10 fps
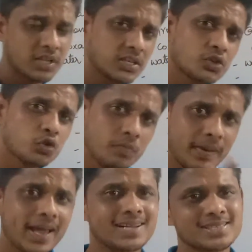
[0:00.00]
they should
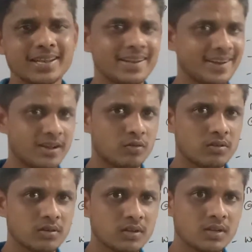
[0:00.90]
be excreted out,
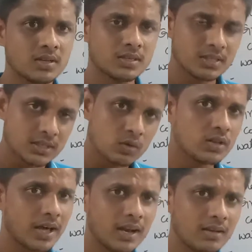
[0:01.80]
so
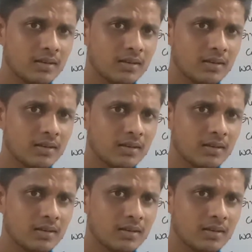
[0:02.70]
that